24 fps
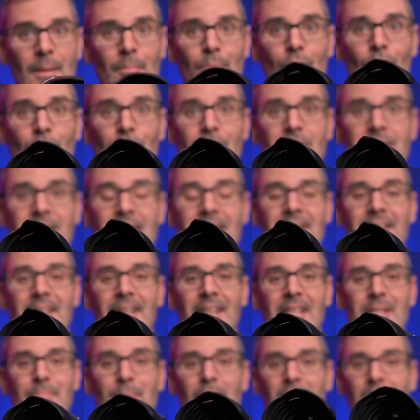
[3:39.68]
Pros tend to
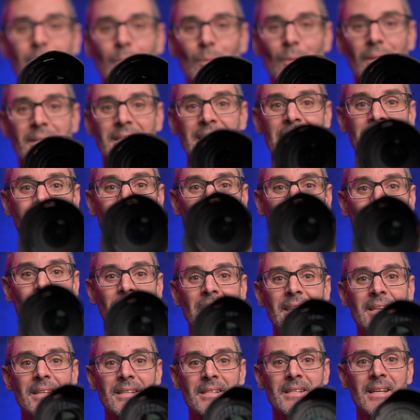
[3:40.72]
expect people to take their
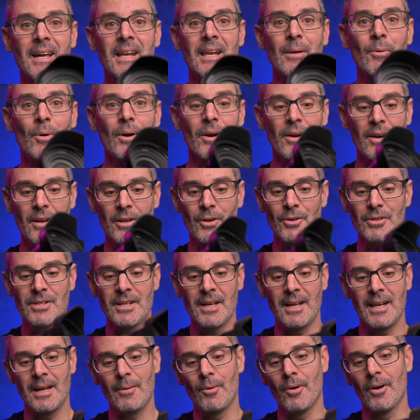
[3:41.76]
lens anywhere and use it
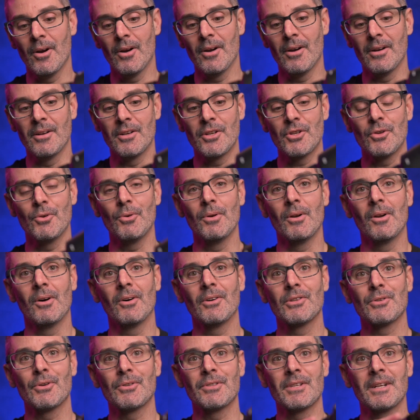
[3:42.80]
anywhere and shoot in all
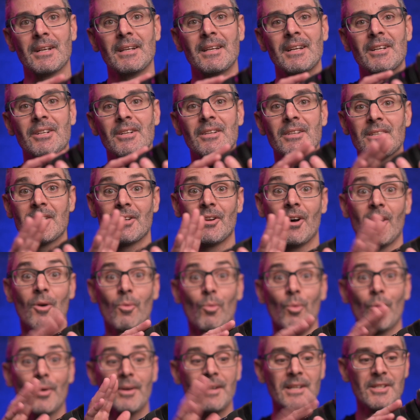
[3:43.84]
sorts of conditions and not
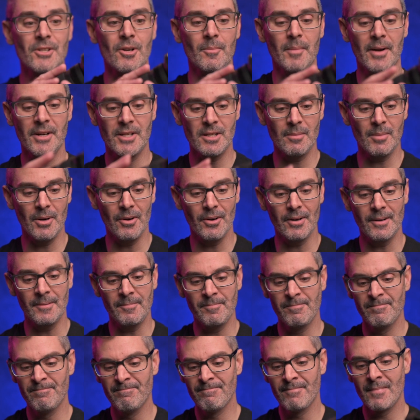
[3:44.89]
worry so much about it.
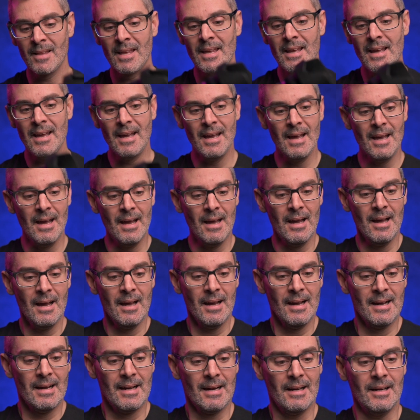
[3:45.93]

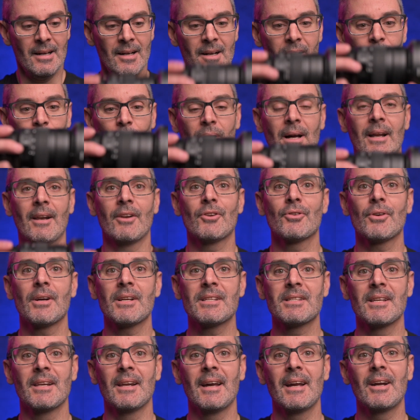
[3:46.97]
We'll kind of
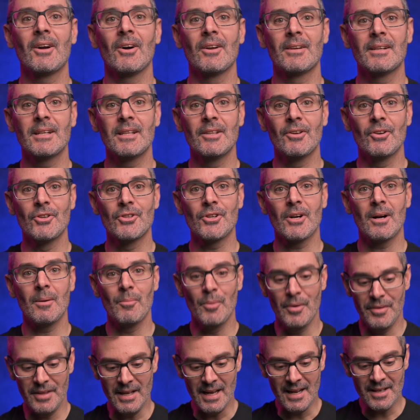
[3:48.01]
trust that Nikon did their job
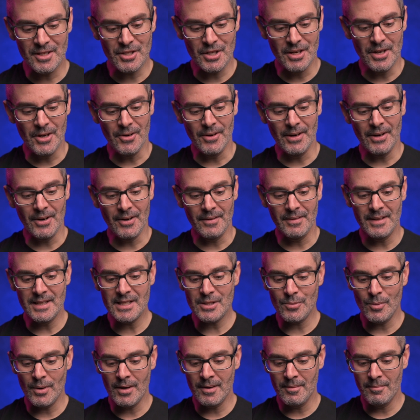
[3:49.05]
with the engineering on
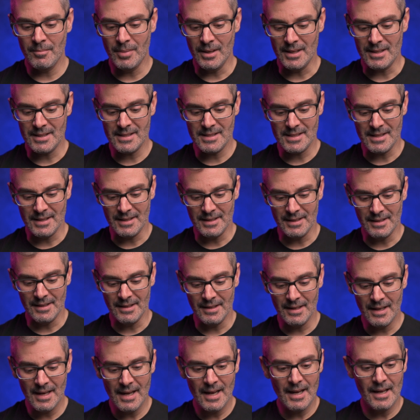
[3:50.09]
this one, but
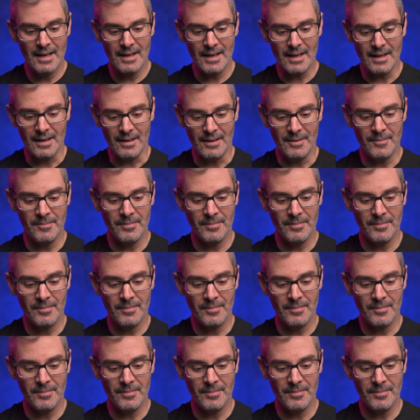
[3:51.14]
yeah.